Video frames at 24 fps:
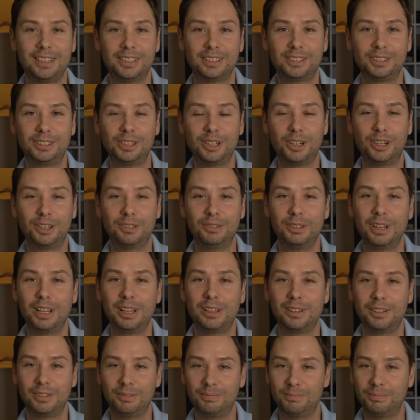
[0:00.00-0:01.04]
So
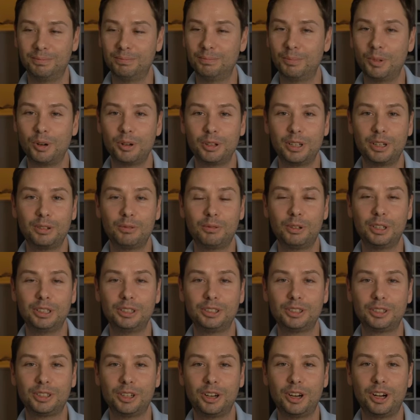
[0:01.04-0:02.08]
more than
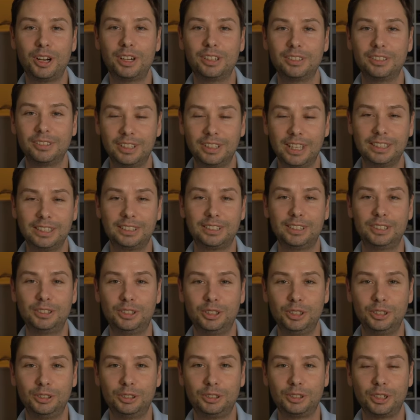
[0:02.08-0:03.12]
1 star, less than
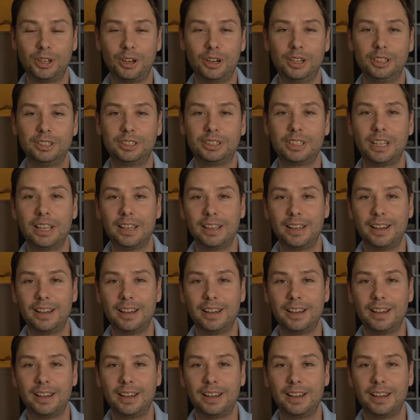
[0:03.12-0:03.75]
2 stars.